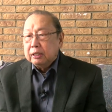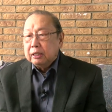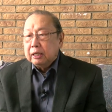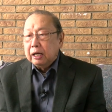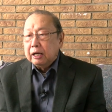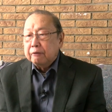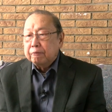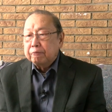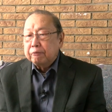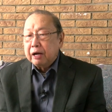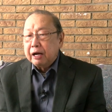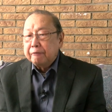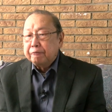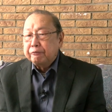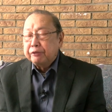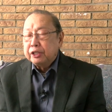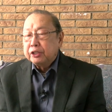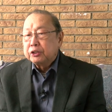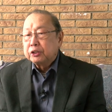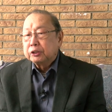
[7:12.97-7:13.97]
and five
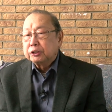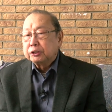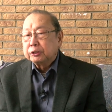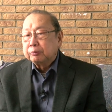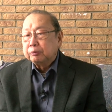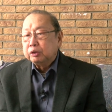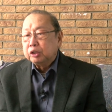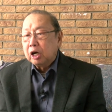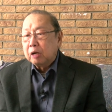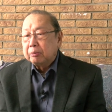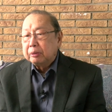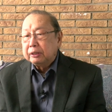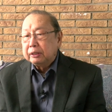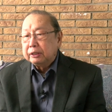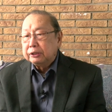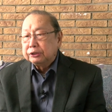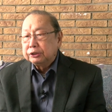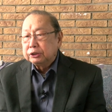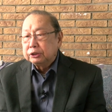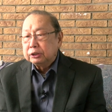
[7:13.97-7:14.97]
features of
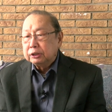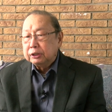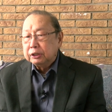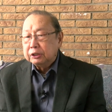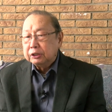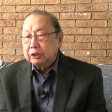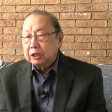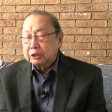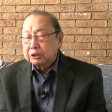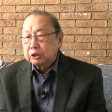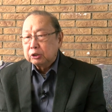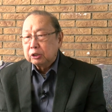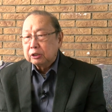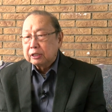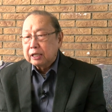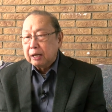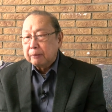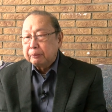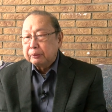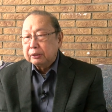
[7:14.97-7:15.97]
dominance in industrial
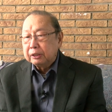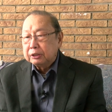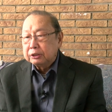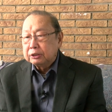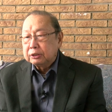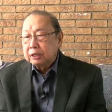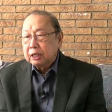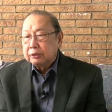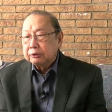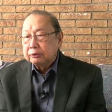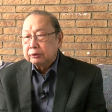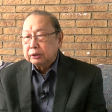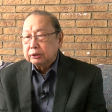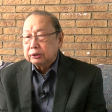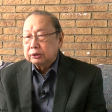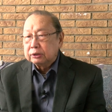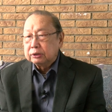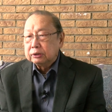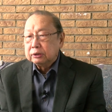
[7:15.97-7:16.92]
capitalist countries.